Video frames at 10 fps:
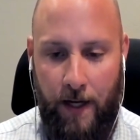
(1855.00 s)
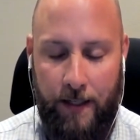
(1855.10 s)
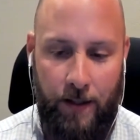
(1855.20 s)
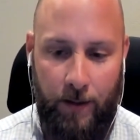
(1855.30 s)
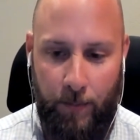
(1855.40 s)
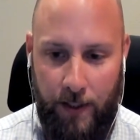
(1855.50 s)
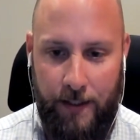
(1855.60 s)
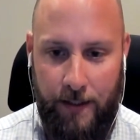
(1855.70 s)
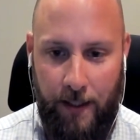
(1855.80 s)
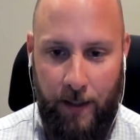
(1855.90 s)
call it playing
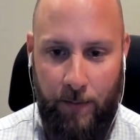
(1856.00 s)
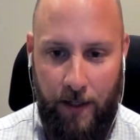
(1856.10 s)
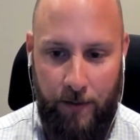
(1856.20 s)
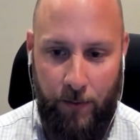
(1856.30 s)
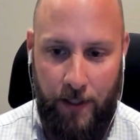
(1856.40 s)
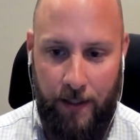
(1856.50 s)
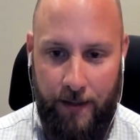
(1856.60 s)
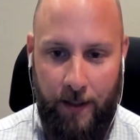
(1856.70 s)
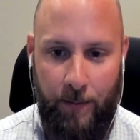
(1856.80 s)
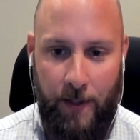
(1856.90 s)
the game. When I
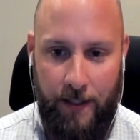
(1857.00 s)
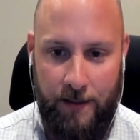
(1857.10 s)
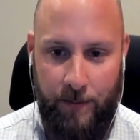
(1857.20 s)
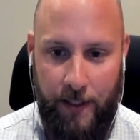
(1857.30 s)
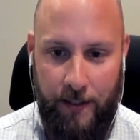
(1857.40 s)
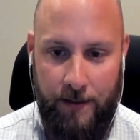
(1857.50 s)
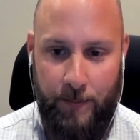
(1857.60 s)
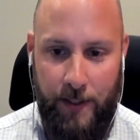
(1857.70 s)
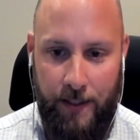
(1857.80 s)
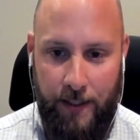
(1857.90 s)
think about estimating, it's
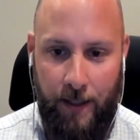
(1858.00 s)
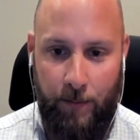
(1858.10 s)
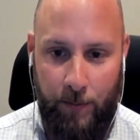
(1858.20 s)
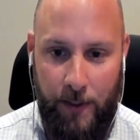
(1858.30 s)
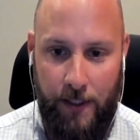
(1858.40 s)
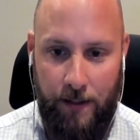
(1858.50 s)
playing a game to me.